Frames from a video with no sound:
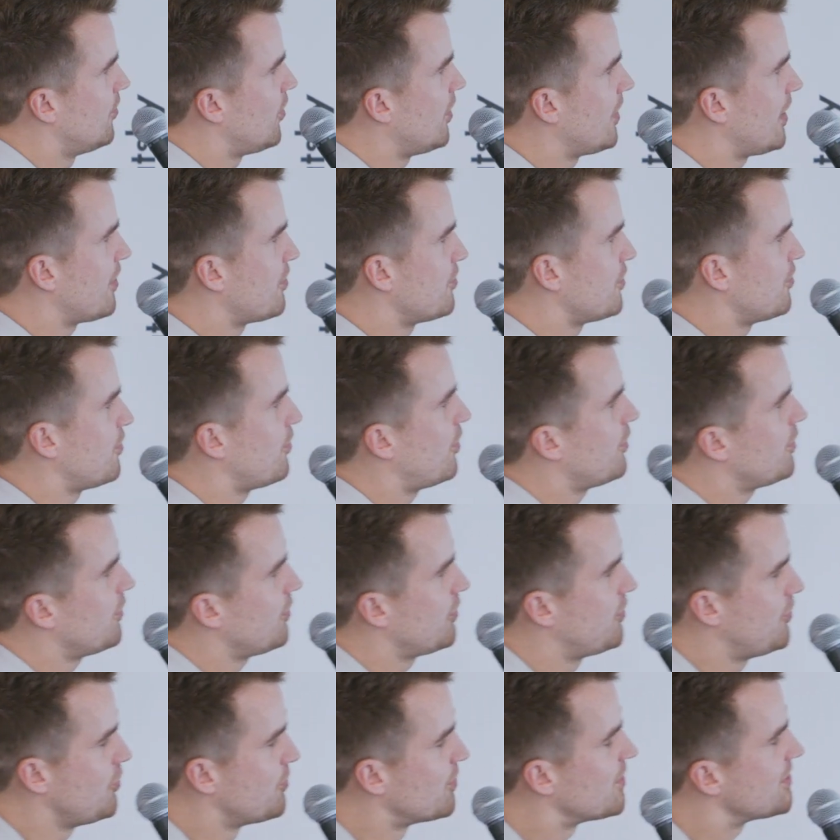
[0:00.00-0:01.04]
While I
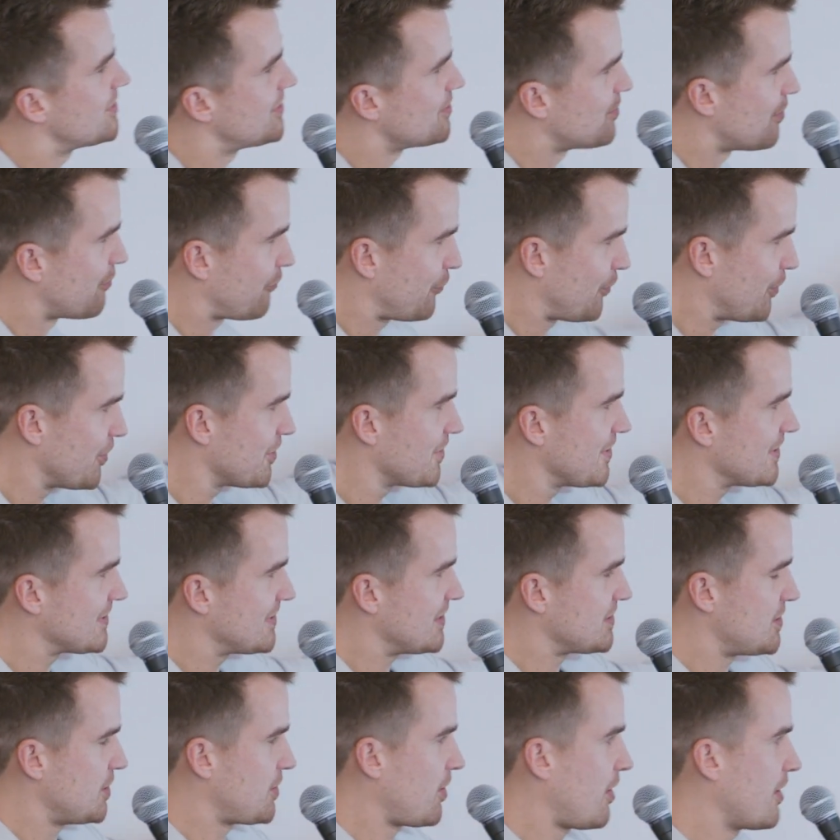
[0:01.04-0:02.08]
humorously refer to
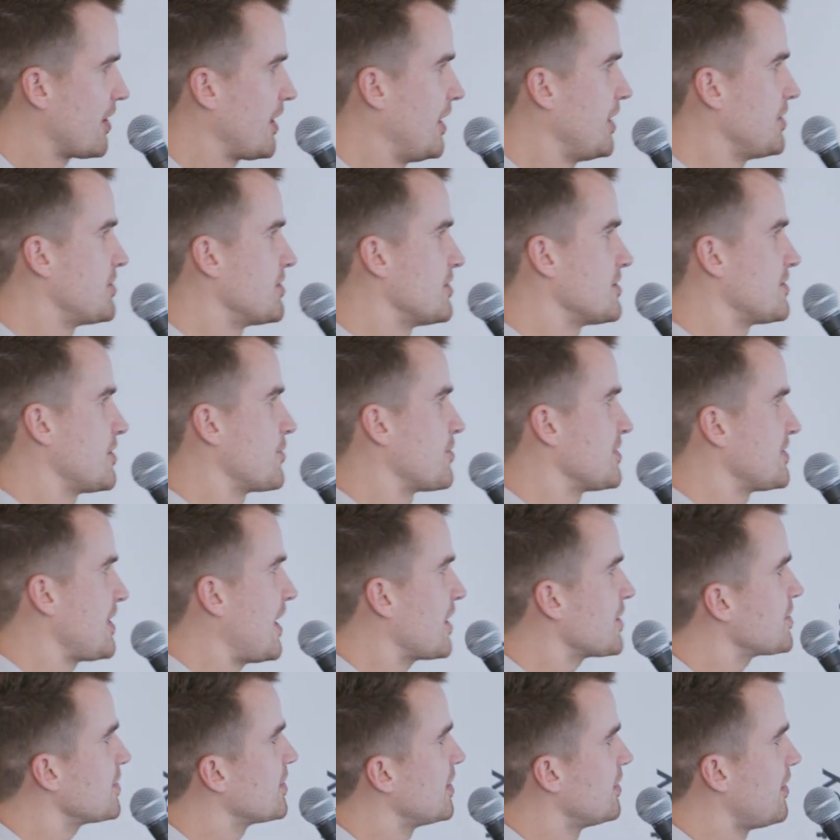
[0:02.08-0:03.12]
this as the dark ages, there was
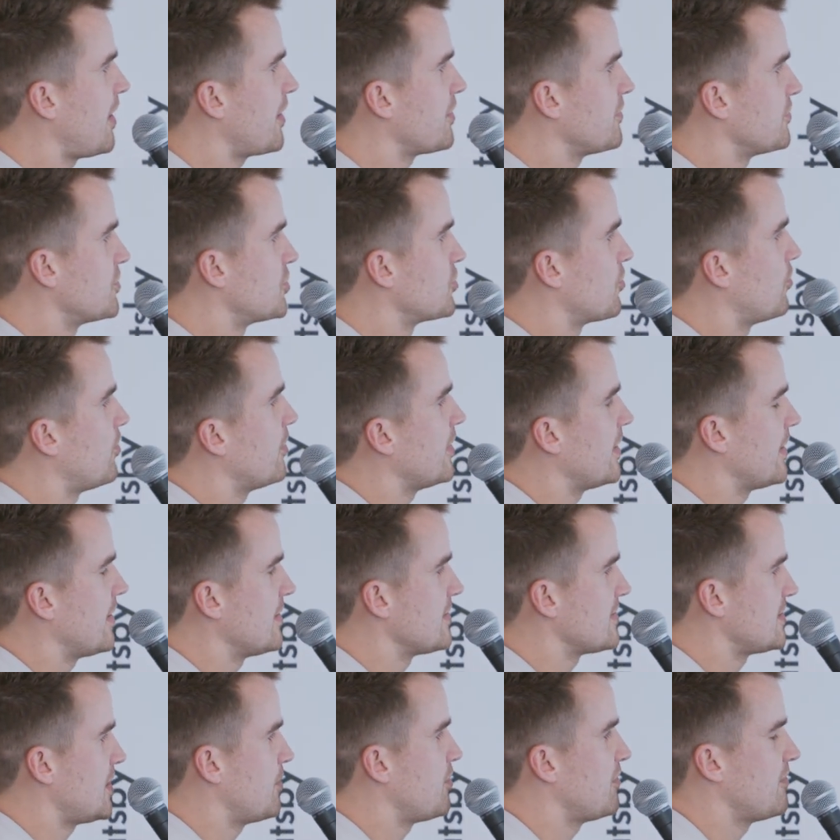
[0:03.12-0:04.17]
actually a lot of joy
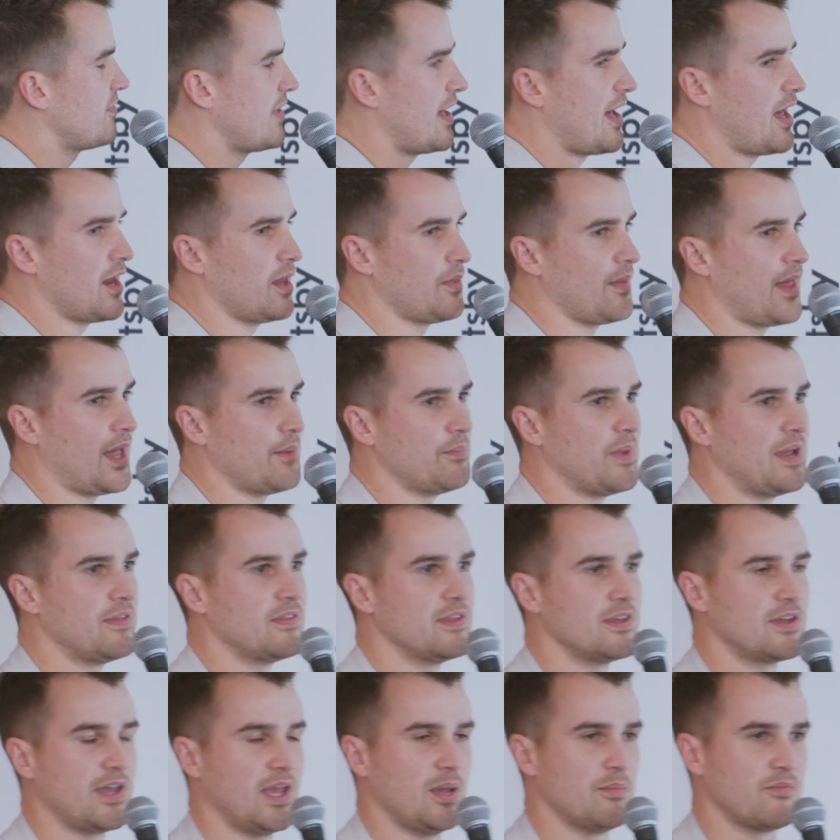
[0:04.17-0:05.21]
in some of that, and that
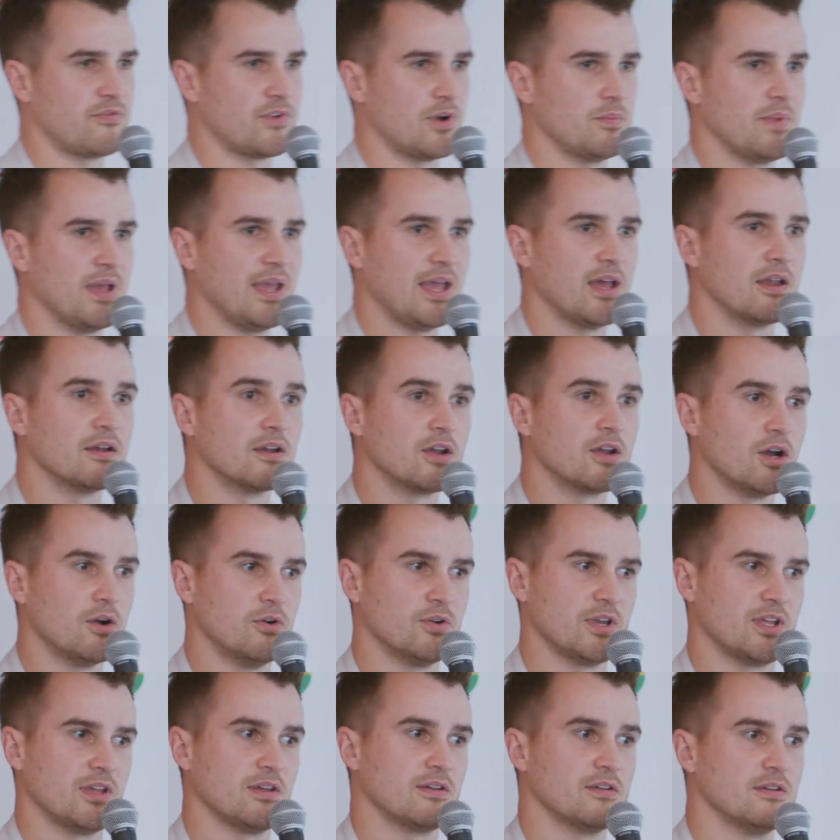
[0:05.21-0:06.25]
mainly came from hand
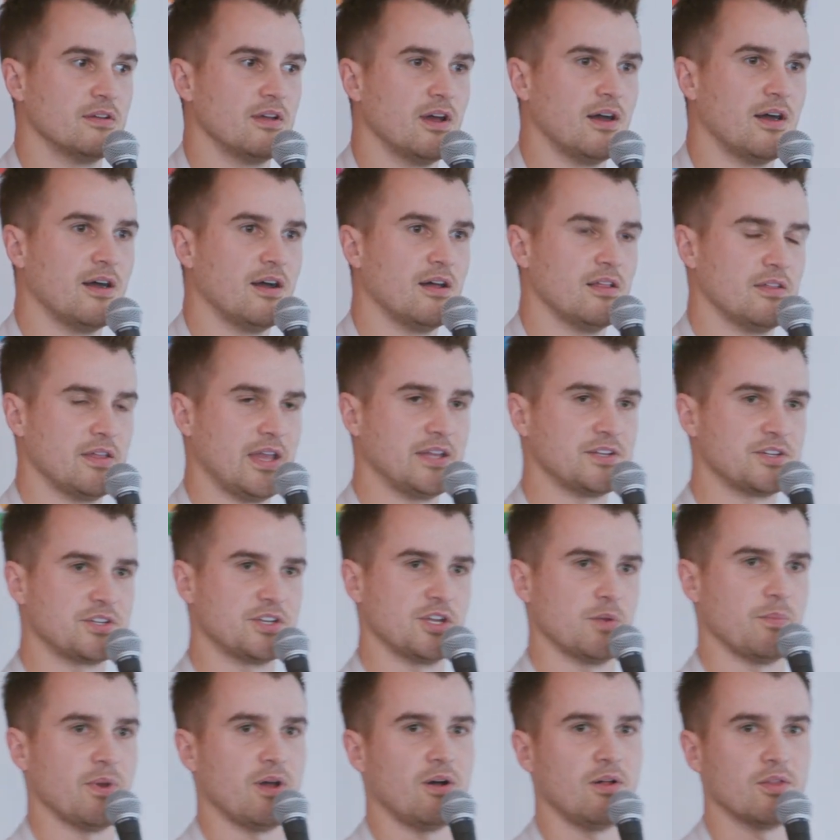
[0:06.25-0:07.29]
coding the
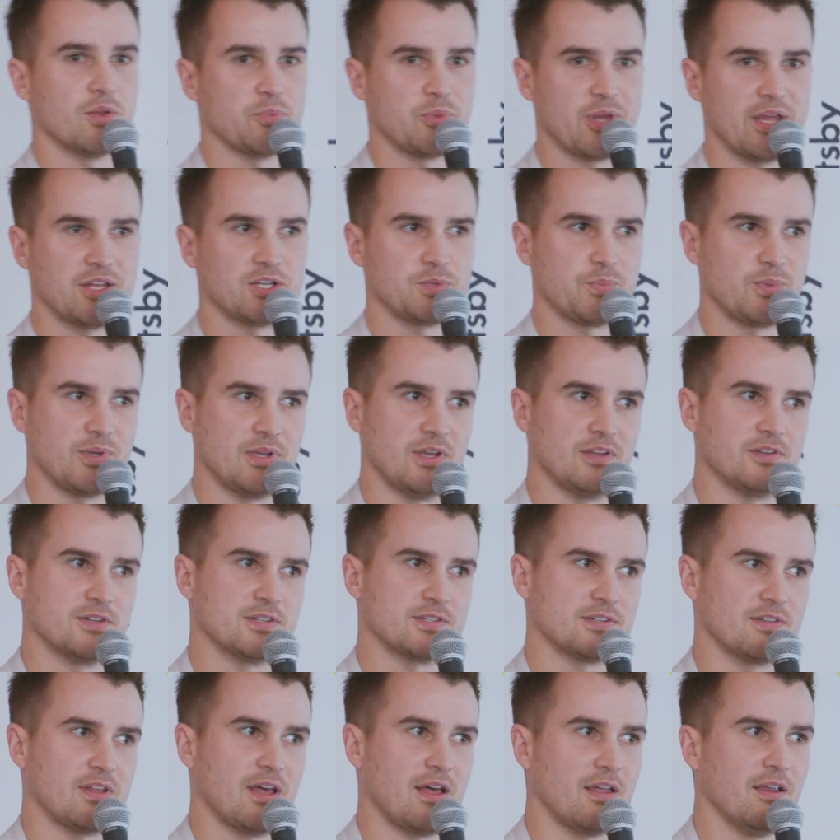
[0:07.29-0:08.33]
HTML, the PHP,
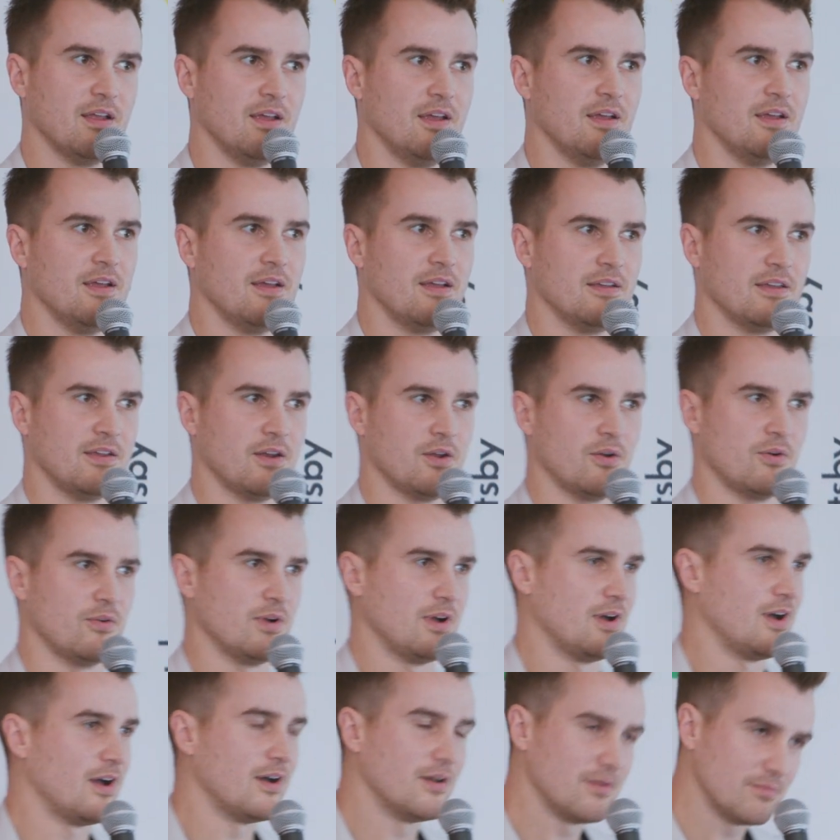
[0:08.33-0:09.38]
just that,
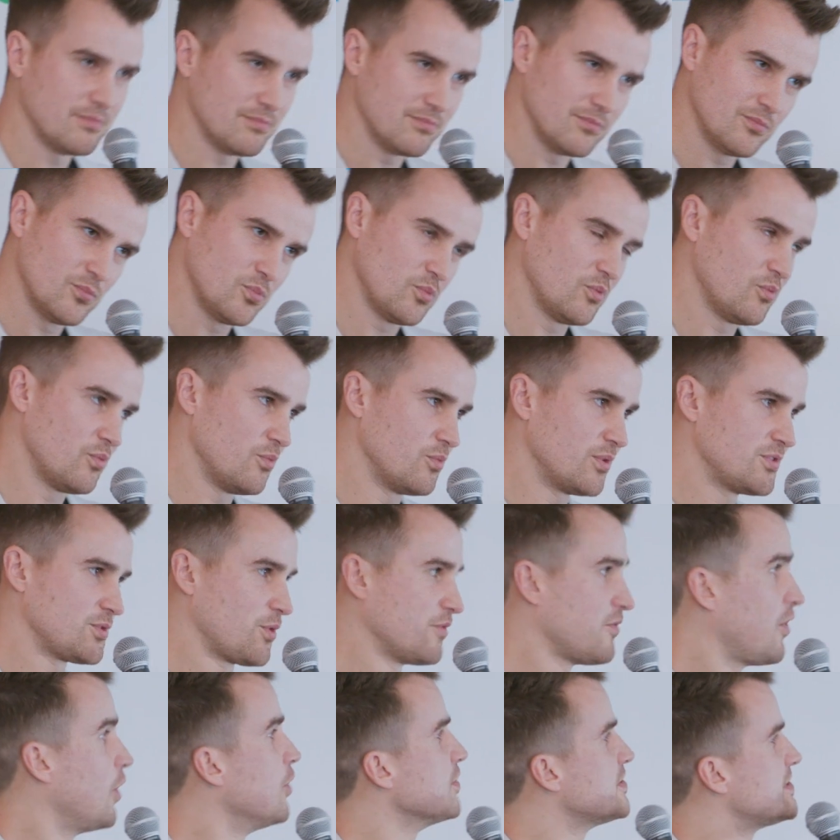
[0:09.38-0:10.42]

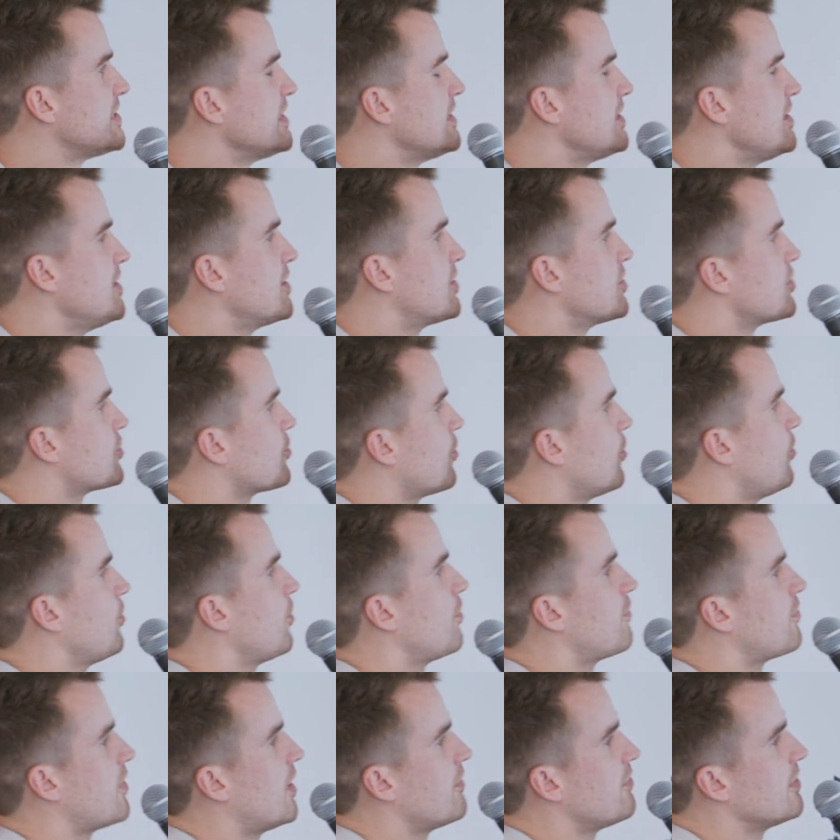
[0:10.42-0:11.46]
sort of OCD control
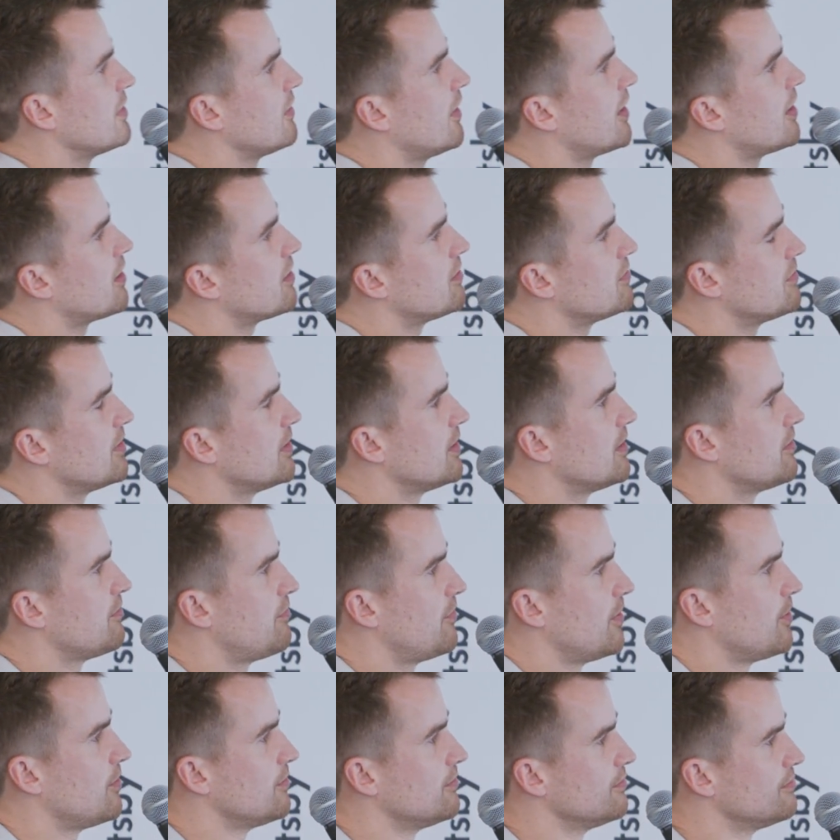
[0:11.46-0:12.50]
over every layer of it, and
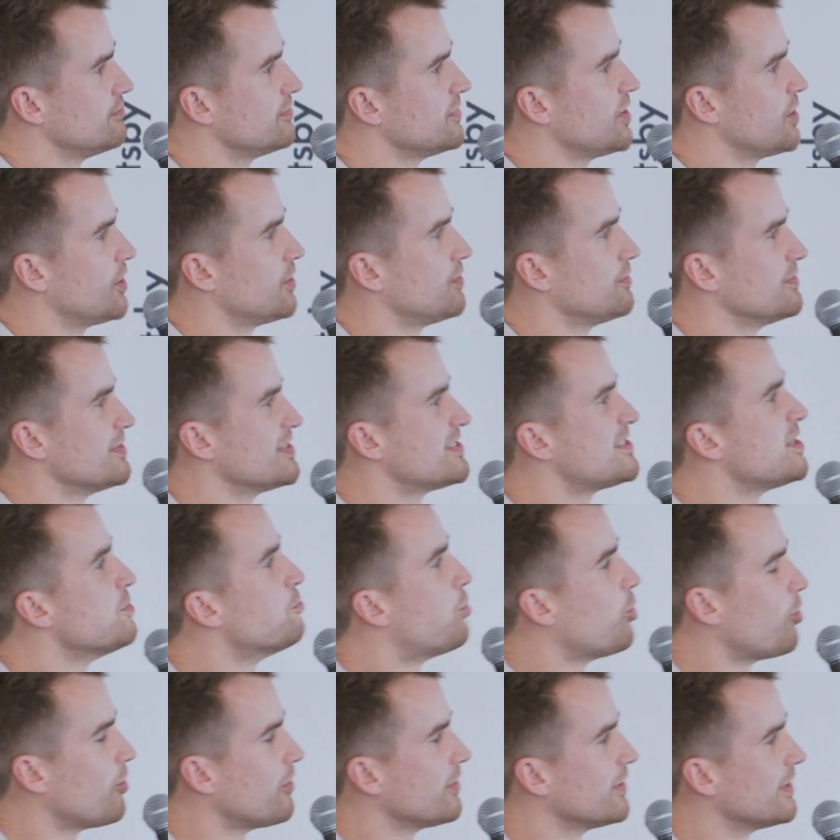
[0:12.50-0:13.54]
felt,
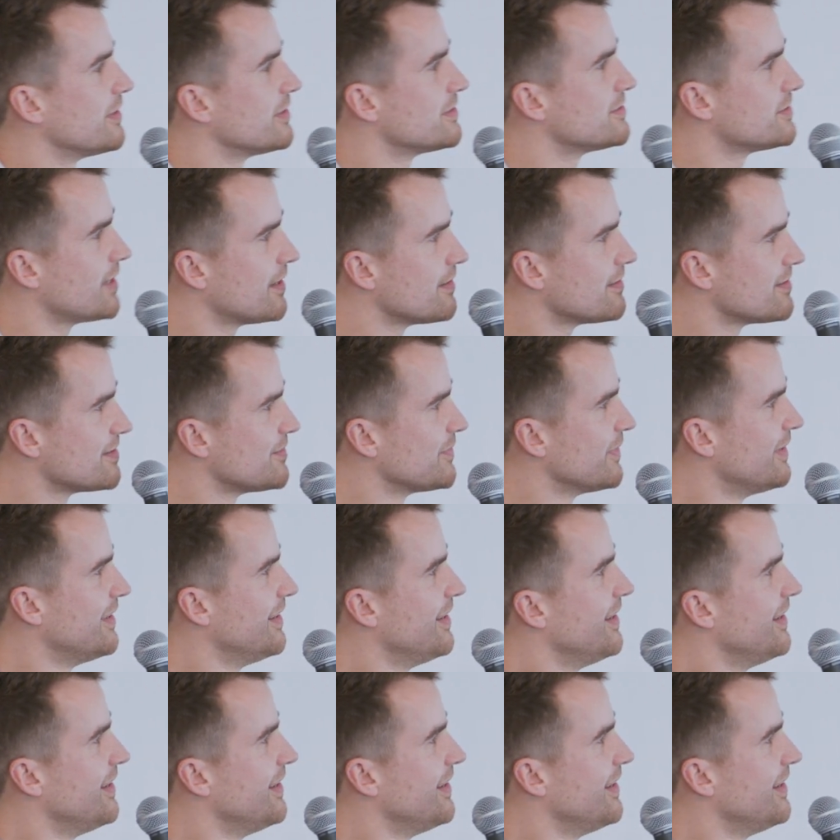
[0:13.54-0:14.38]
simple in a sense.